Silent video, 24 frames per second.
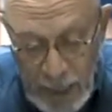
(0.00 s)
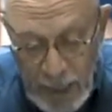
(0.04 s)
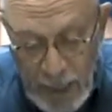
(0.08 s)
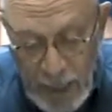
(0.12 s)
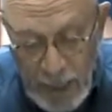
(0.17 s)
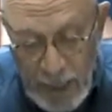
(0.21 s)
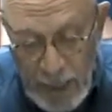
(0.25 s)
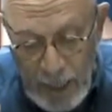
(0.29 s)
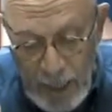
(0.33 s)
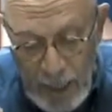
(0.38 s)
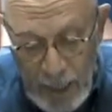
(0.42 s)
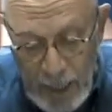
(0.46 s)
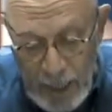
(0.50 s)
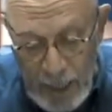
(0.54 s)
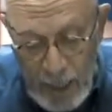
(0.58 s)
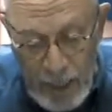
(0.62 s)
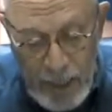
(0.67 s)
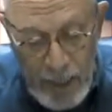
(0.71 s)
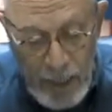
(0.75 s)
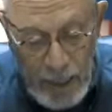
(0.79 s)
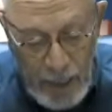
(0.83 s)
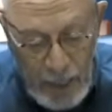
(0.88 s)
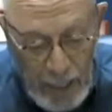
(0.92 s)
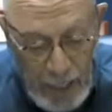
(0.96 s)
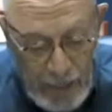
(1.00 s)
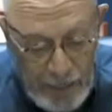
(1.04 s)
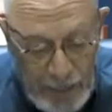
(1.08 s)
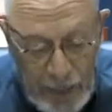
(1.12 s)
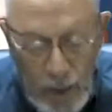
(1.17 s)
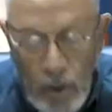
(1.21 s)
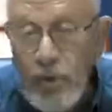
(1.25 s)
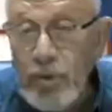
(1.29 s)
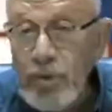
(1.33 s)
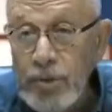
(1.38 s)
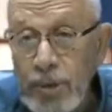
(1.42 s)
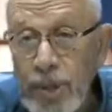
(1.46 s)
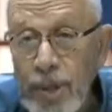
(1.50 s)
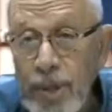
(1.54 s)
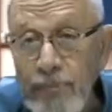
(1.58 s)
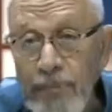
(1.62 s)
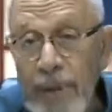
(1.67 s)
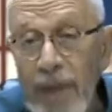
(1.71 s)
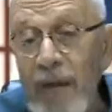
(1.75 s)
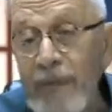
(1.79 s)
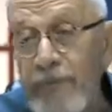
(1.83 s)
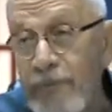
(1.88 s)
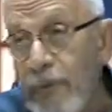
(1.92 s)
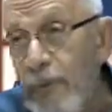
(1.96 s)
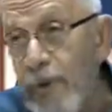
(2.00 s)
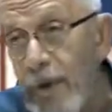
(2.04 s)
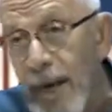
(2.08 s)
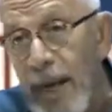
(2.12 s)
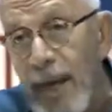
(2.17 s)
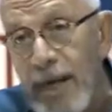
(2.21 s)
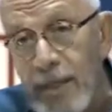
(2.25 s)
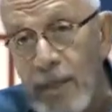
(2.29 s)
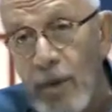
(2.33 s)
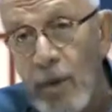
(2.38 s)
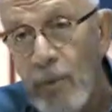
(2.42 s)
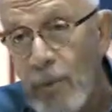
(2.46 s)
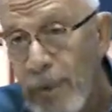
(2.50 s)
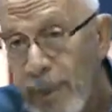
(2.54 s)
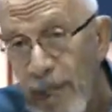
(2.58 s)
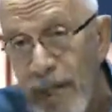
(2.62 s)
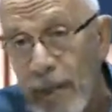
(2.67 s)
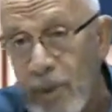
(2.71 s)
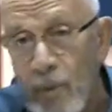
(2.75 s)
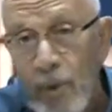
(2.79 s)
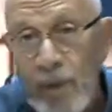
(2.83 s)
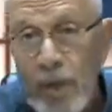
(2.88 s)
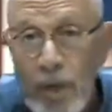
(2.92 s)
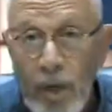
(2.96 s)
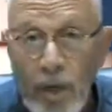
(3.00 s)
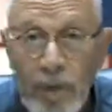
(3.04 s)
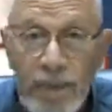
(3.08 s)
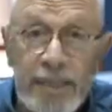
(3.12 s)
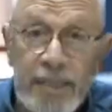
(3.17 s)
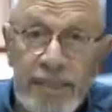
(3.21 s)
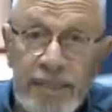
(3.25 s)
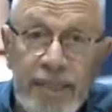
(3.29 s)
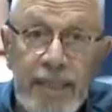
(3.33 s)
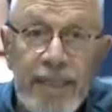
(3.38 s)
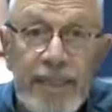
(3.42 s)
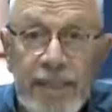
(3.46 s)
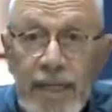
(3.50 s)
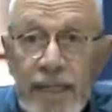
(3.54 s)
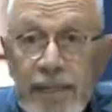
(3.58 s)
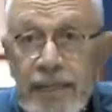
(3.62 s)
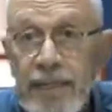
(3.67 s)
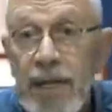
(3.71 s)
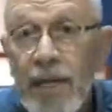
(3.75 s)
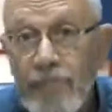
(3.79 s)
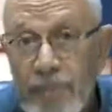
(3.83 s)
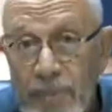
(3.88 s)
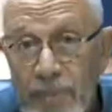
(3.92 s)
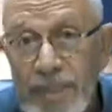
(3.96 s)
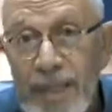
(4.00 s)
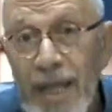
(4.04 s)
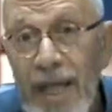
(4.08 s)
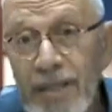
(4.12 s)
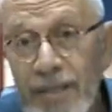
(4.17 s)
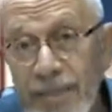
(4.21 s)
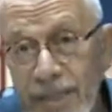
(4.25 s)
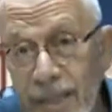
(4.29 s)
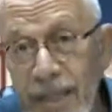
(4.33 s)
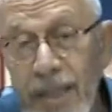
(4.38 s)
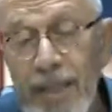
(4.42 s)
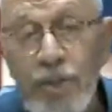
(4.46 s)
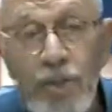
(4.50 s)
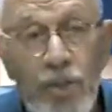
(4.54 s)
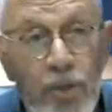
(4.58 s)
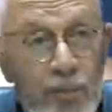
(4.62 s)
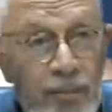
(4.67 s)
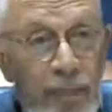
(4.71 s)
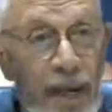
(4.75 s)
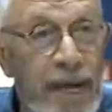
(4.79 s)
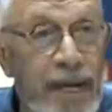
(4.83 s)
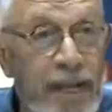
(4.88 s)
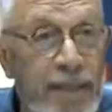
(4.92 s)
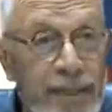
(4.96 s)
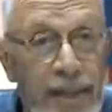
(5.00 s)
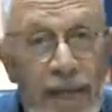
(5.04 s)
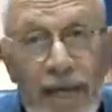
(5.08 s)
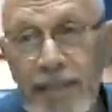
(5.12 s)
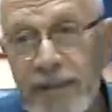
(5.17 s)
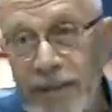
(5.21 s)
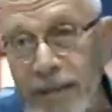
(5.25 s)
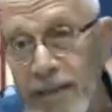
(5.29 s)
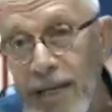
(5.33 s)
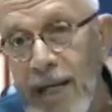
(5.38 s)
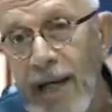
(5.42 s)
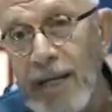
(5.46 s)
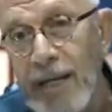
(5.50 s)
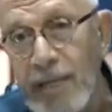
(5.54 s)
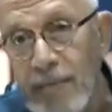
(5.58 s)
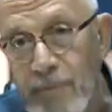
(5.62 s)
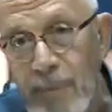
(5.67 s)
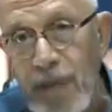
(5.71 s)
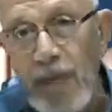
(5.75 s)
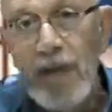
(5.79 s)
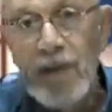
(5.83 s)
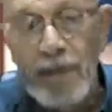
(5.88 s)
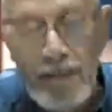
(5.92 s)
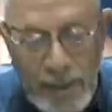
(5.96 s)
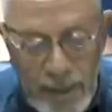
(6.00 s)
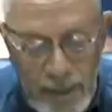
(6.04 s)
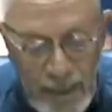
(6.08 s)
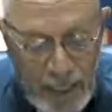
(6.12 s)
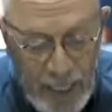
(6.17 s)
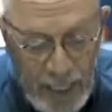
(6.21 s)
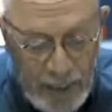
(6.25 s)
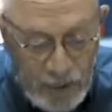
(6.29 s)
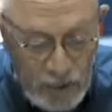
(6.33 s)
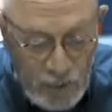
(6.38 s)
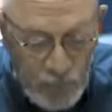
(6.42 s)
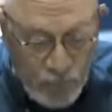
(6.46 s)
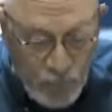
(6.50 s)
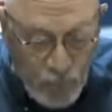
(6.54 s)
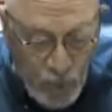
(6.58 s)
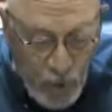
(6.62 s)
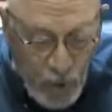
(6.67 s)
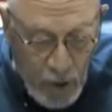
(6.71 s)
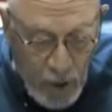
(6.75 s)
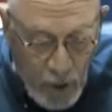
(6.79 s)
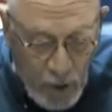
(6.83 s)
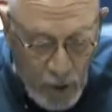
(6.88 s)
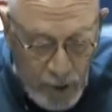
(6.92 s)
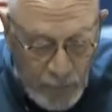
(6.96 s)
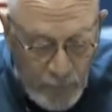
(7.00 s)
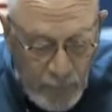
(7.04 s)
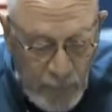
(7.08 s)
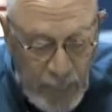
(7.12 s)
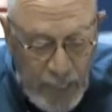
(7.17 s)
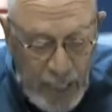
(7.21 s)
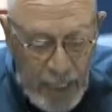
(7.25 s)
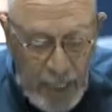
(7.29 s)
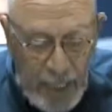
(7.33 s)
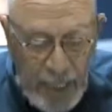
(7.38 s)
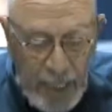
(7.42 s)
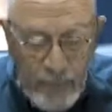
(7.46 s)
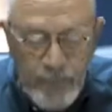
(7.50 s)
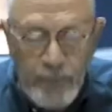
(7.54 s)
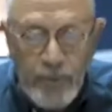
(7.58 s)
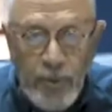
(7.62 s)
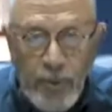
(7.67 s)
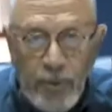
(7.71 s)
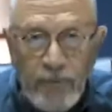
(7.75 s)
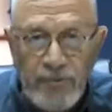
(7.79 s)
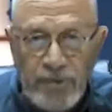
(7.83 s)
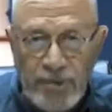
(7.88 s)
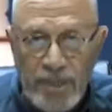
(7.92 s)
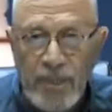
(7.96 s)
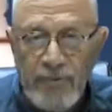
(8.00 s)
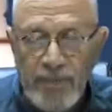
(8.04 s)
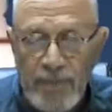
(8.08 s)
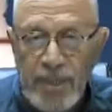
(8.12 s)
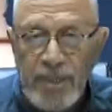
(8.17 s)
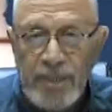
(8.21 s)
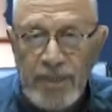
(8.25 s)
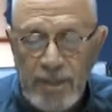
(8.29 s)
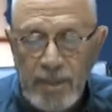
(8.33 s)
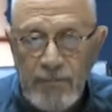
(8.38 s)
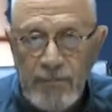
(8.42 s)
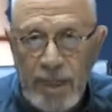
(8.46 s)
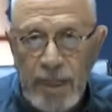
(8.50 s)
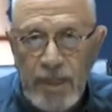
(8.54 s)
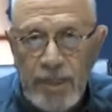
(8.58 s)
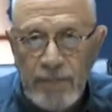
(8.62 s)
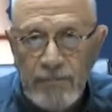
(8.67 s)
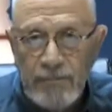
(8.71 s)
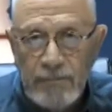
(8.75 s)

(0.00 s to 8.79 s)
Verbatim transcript: Uh, I mean, who's going to pay for it? I know. We got to work all these details up. That's inhumane. That's not American. That's wrong. It proves something to me.